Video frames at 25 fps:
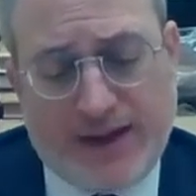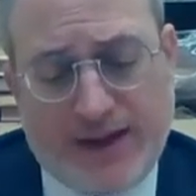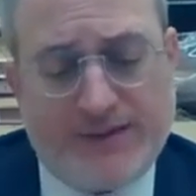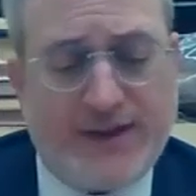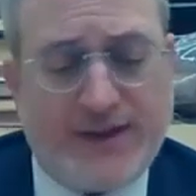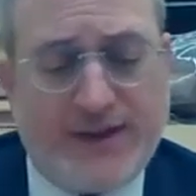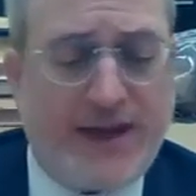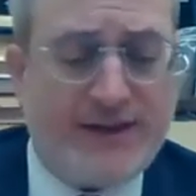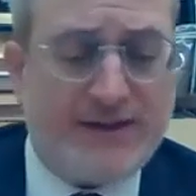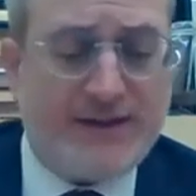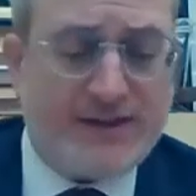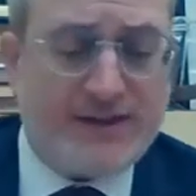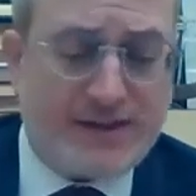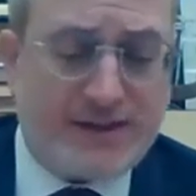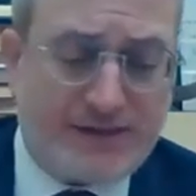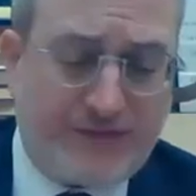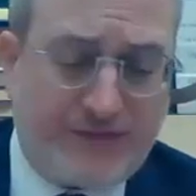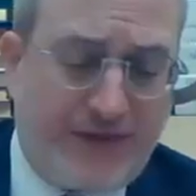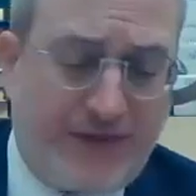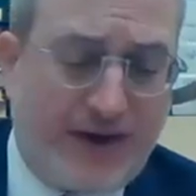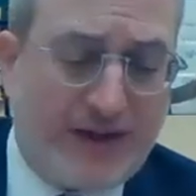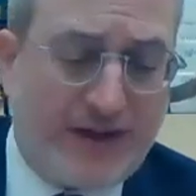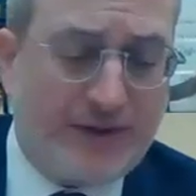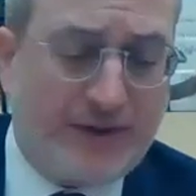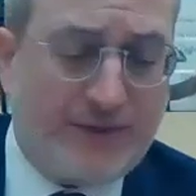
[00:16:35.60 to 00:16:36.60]
And that is as
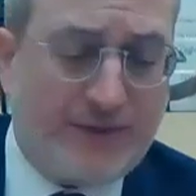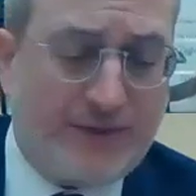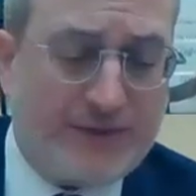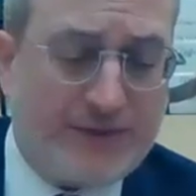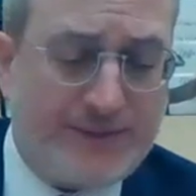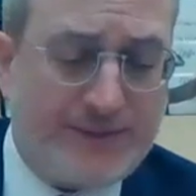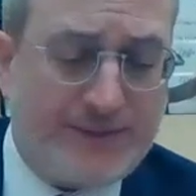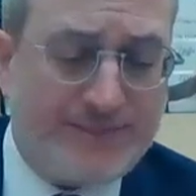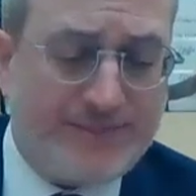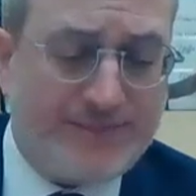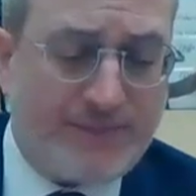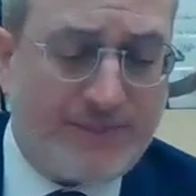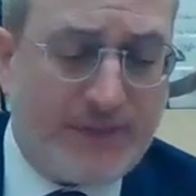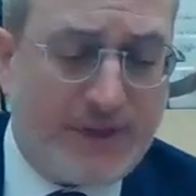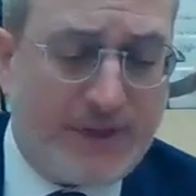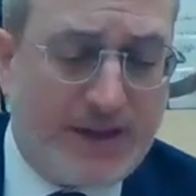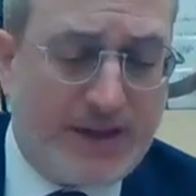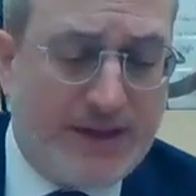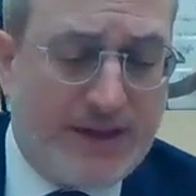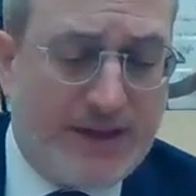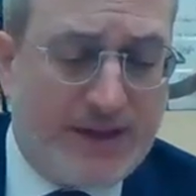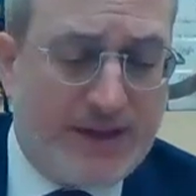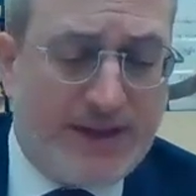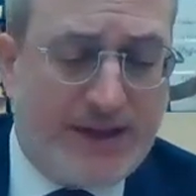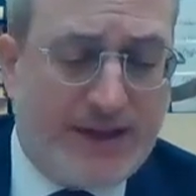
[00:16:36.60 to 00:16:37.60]
follows.
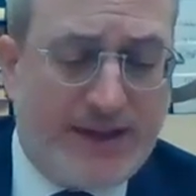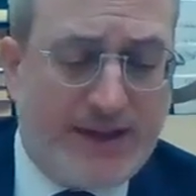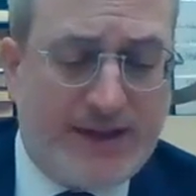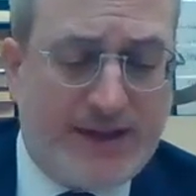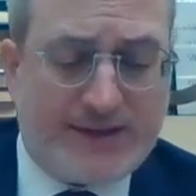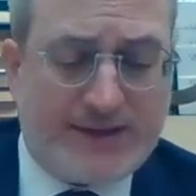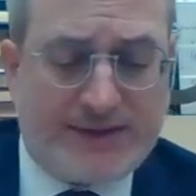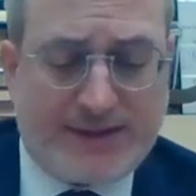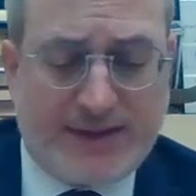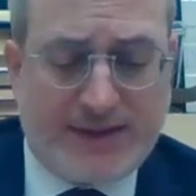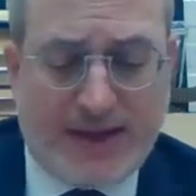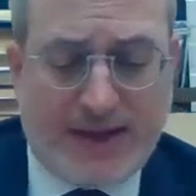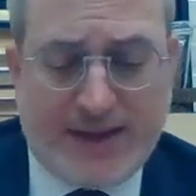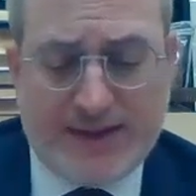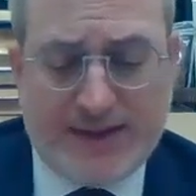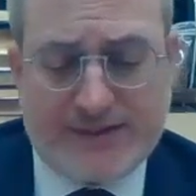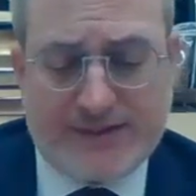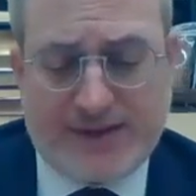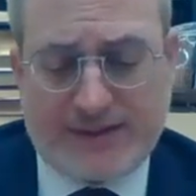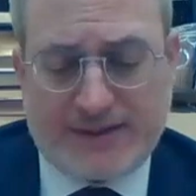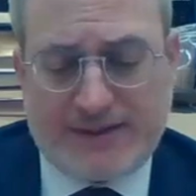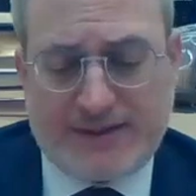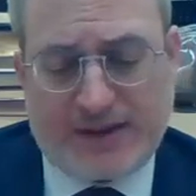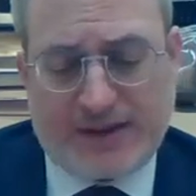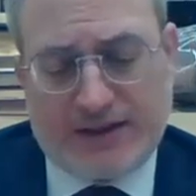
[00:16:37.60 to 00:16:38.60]
He
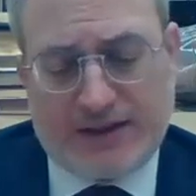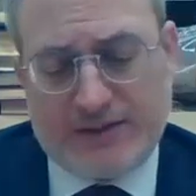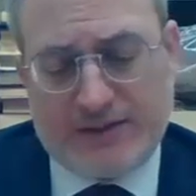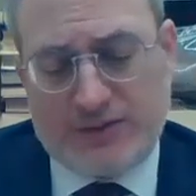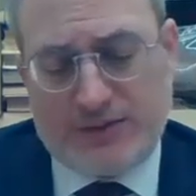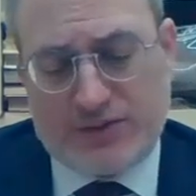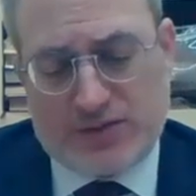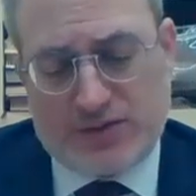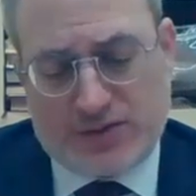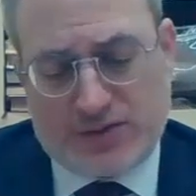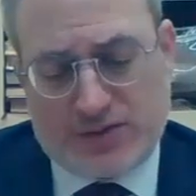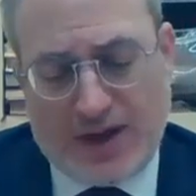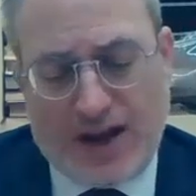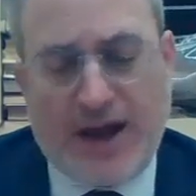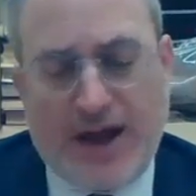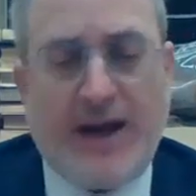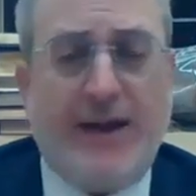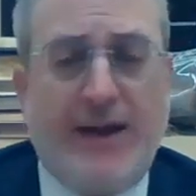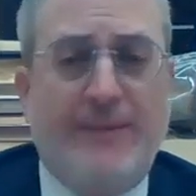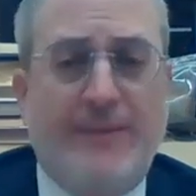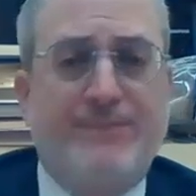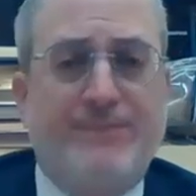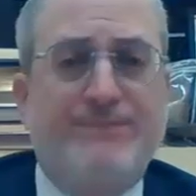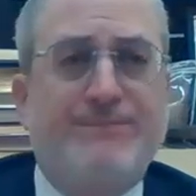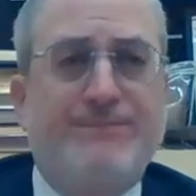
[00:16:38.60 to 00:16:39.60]
says that the
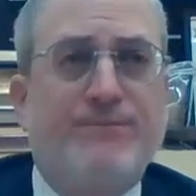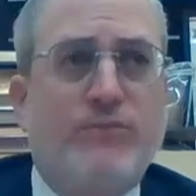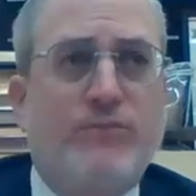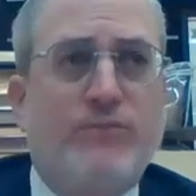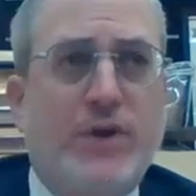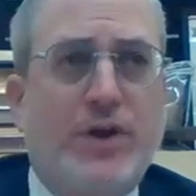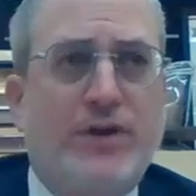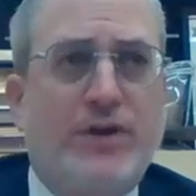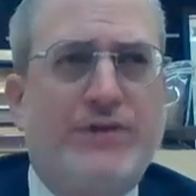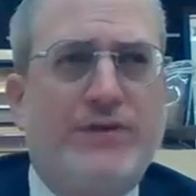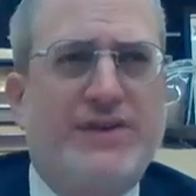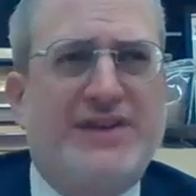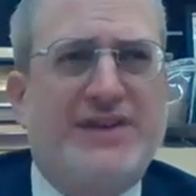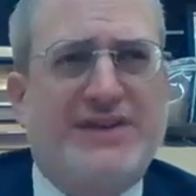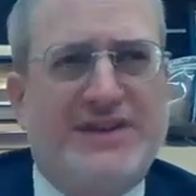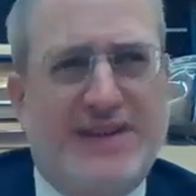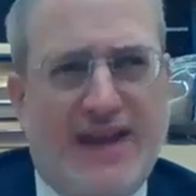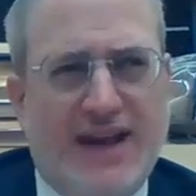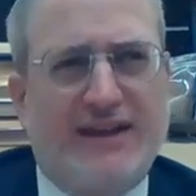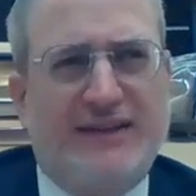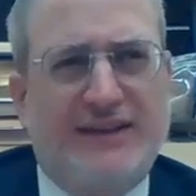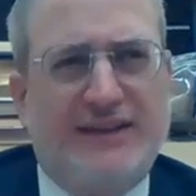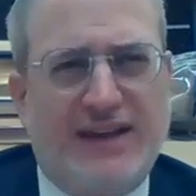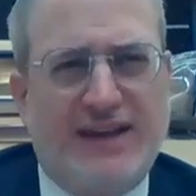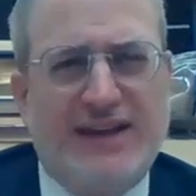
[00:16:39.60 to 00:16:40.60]
Kedusha, the
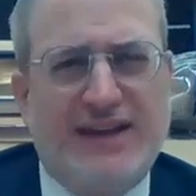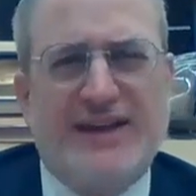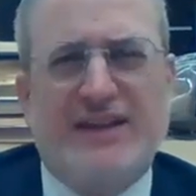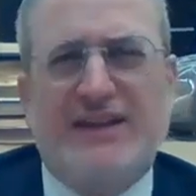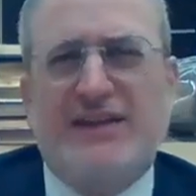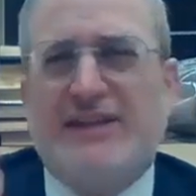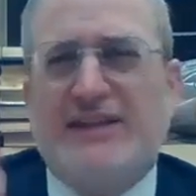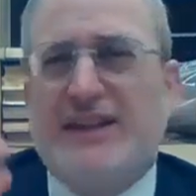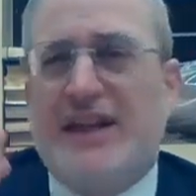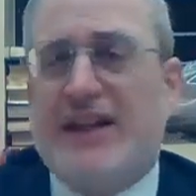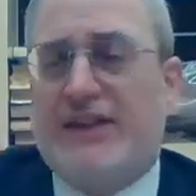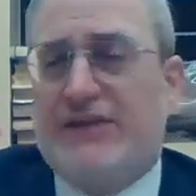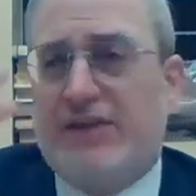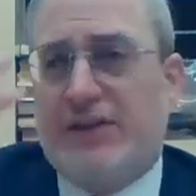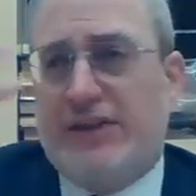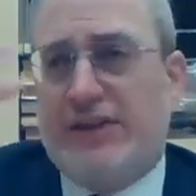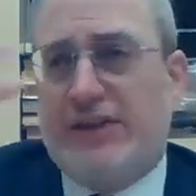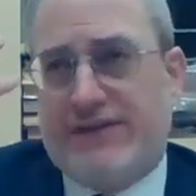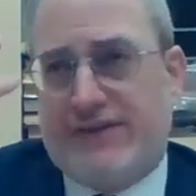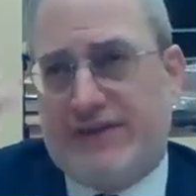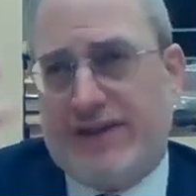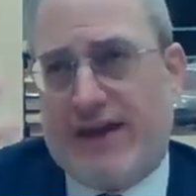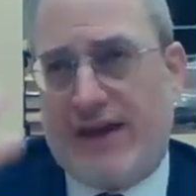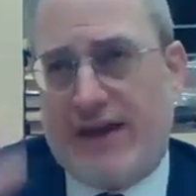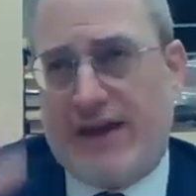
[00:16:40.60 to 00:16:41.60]
sanctity, the
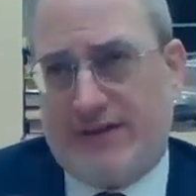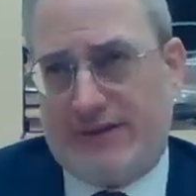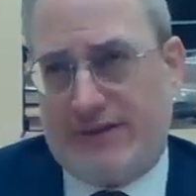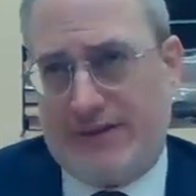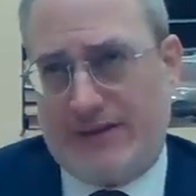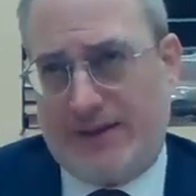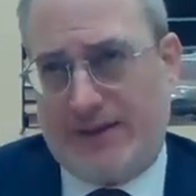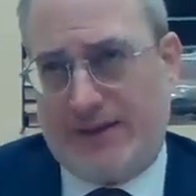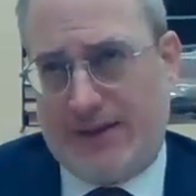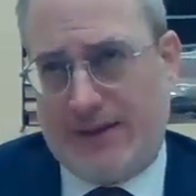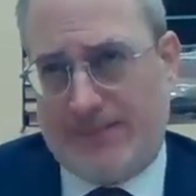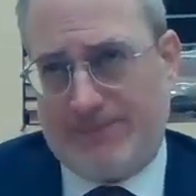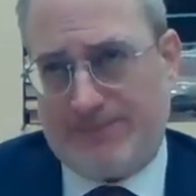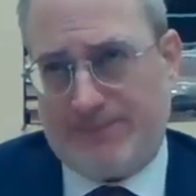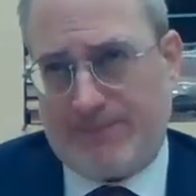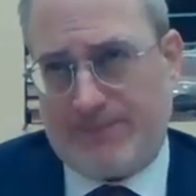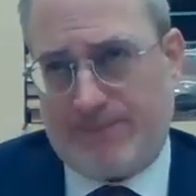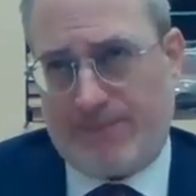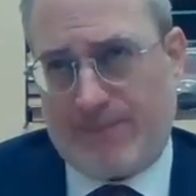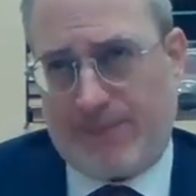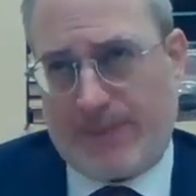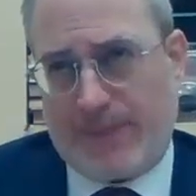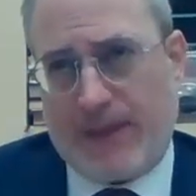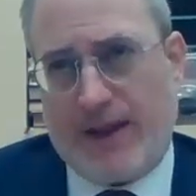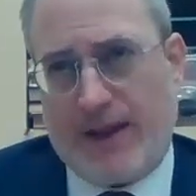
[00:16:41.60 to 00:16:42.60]
level of sanctity
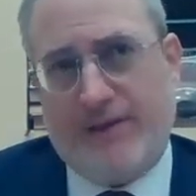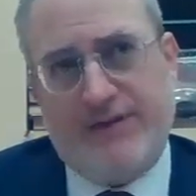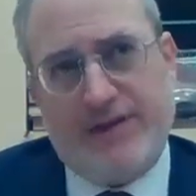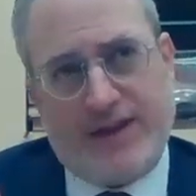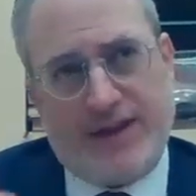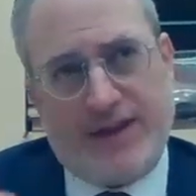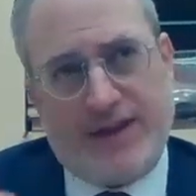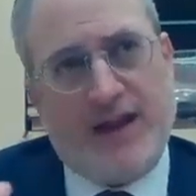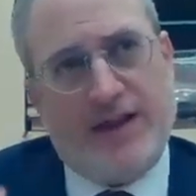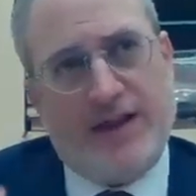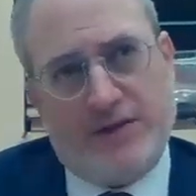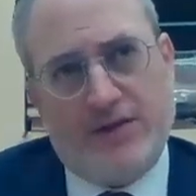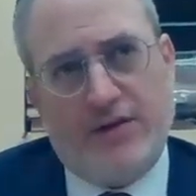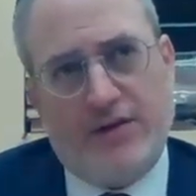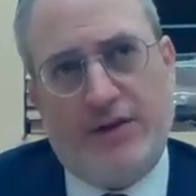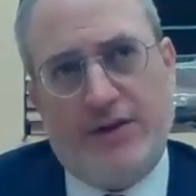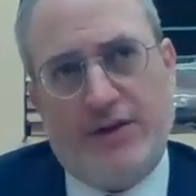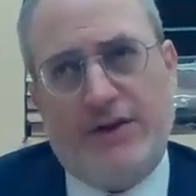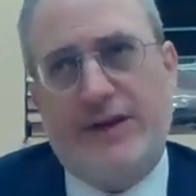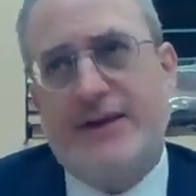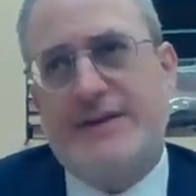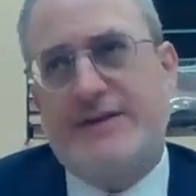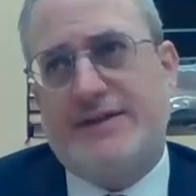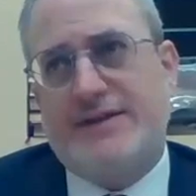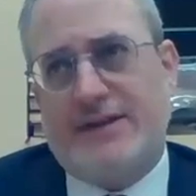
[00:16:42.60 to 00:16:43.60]
of the
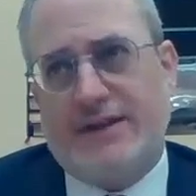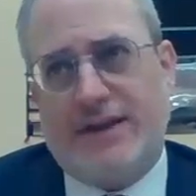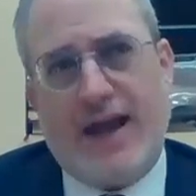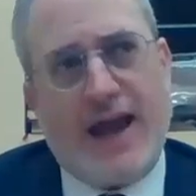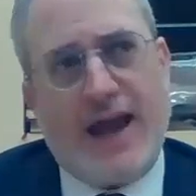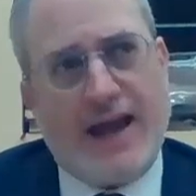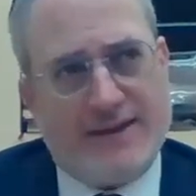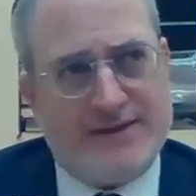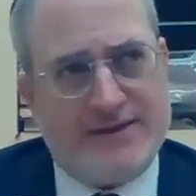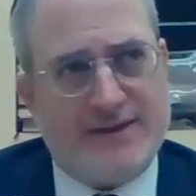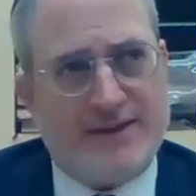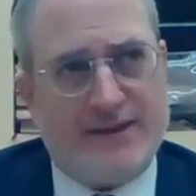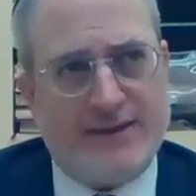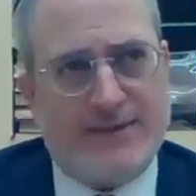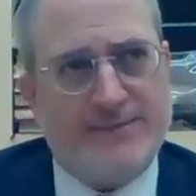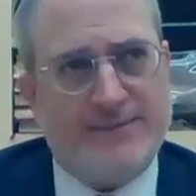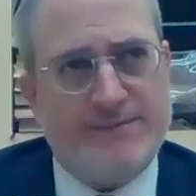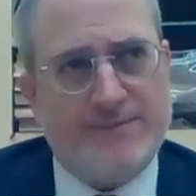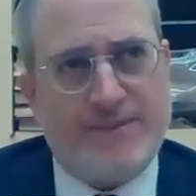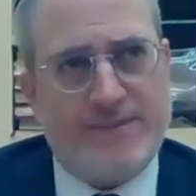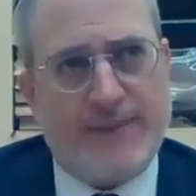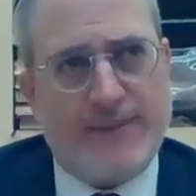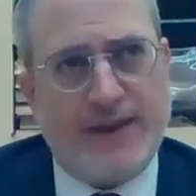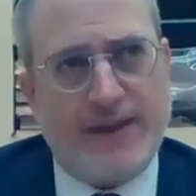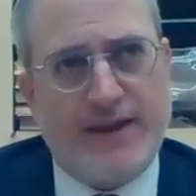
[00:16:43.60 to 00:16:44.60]
Aron has it.
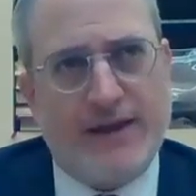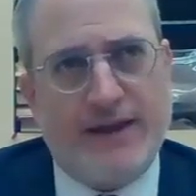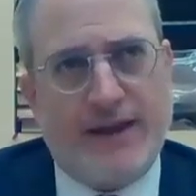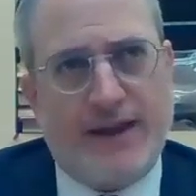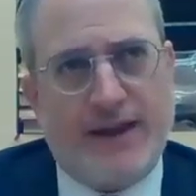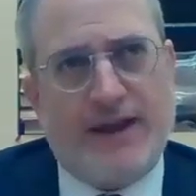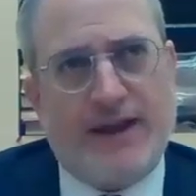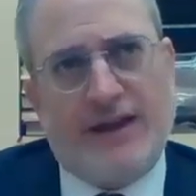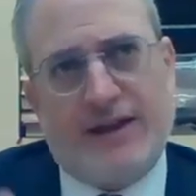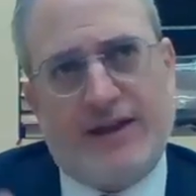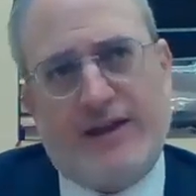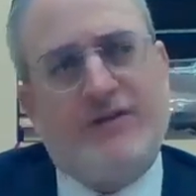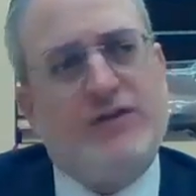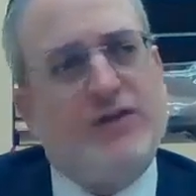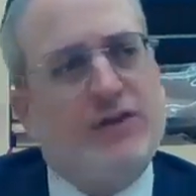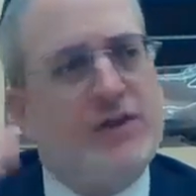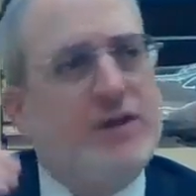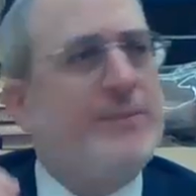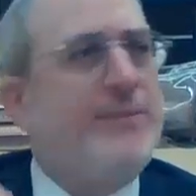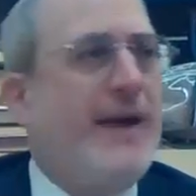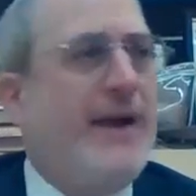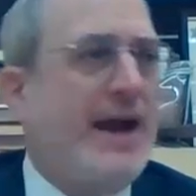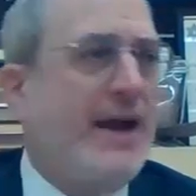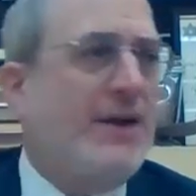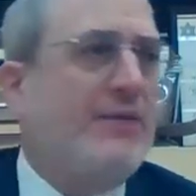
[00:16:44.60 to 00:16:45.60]
And I'll give you a
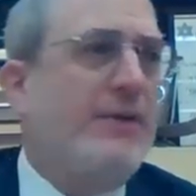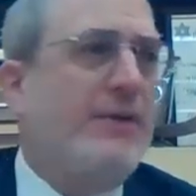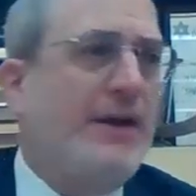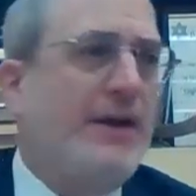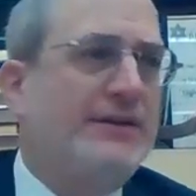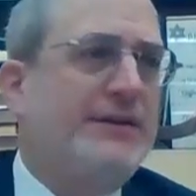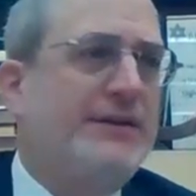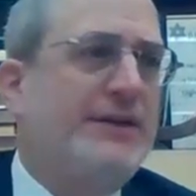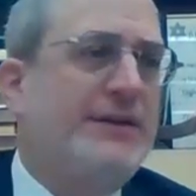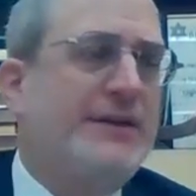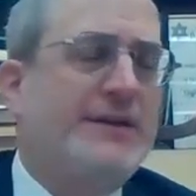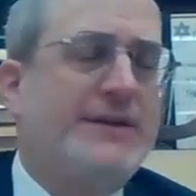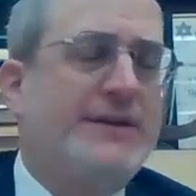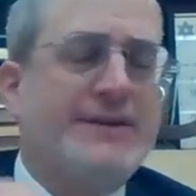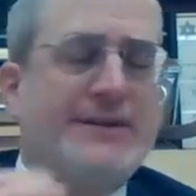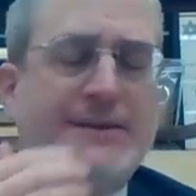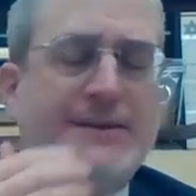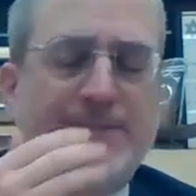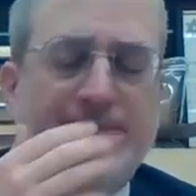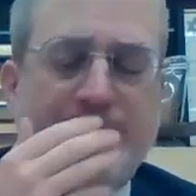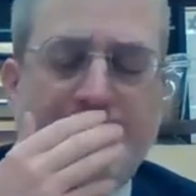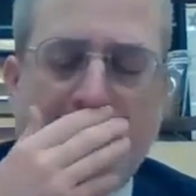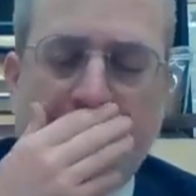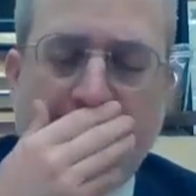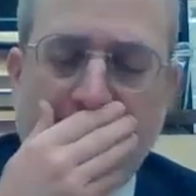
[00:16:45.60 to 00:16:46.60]
little background to
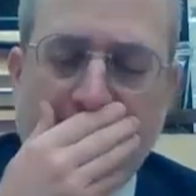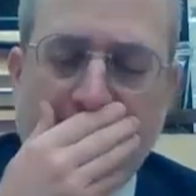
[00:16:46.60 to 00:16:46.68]
this.